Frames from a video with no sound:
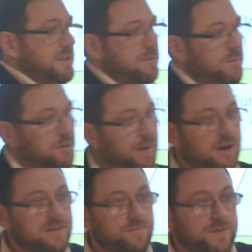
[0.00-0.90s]
system and your
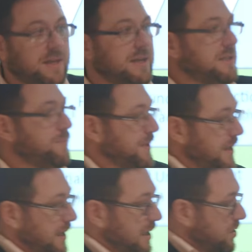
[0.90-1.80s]
parasympathetic.
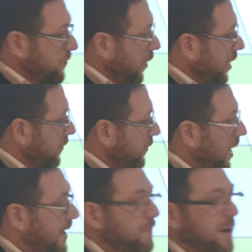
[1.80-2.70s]
Sympathetic is your fight or
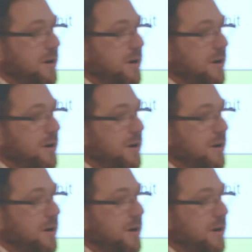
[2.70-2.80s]
flight, and your